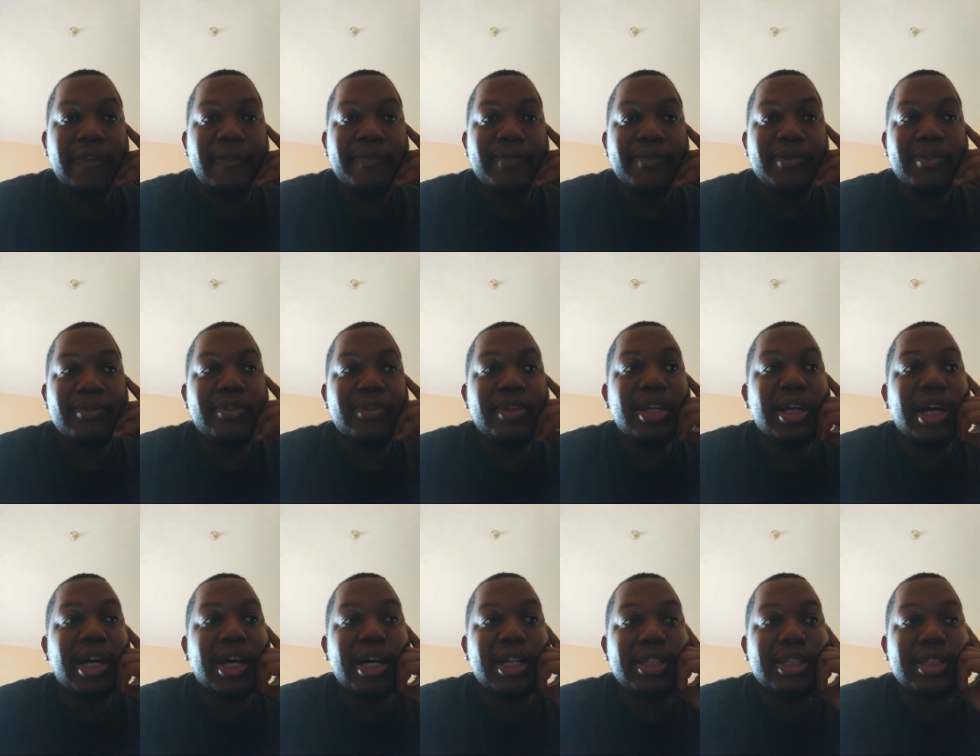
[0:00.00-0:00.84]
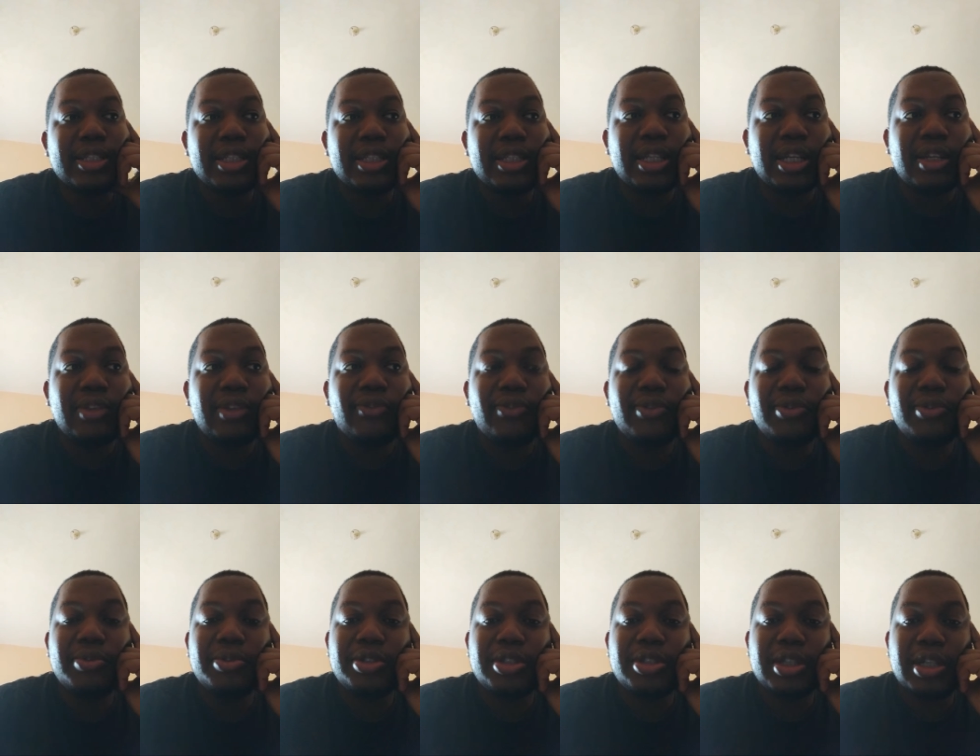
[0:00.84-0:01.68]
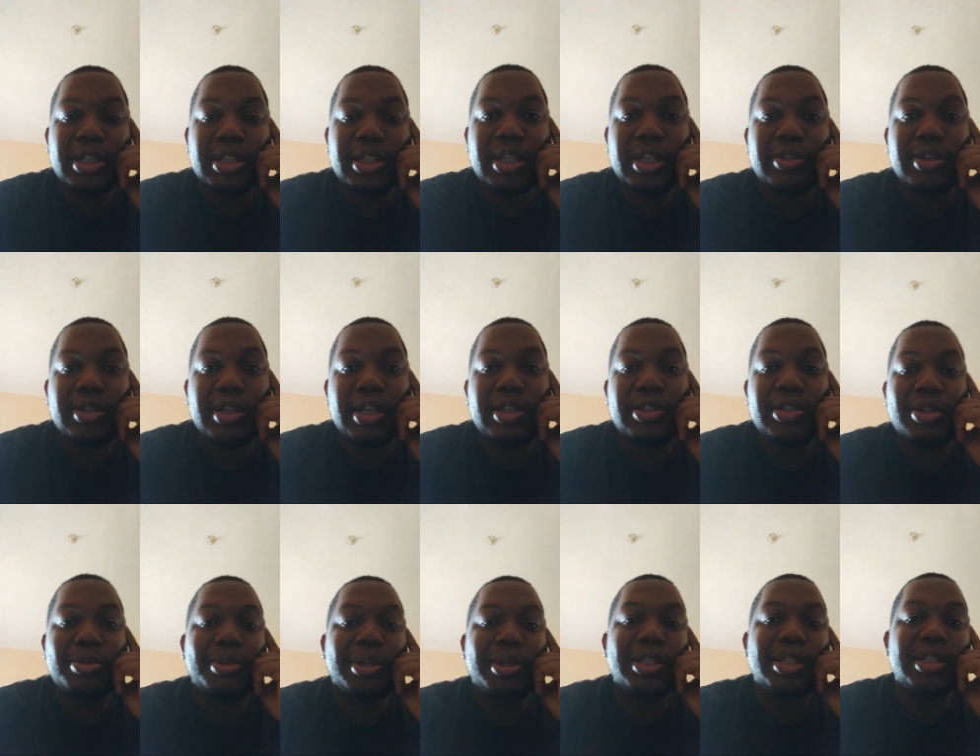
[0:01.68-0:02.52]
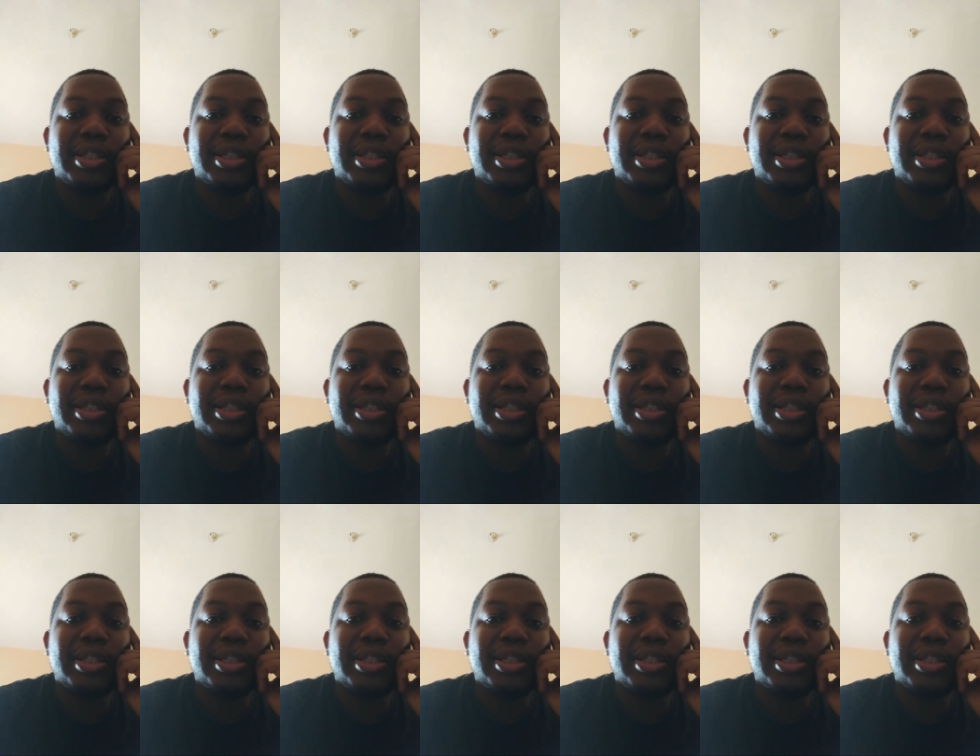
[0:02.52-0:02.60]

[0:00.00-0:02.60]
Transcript: for the artists in the future. That's why some of these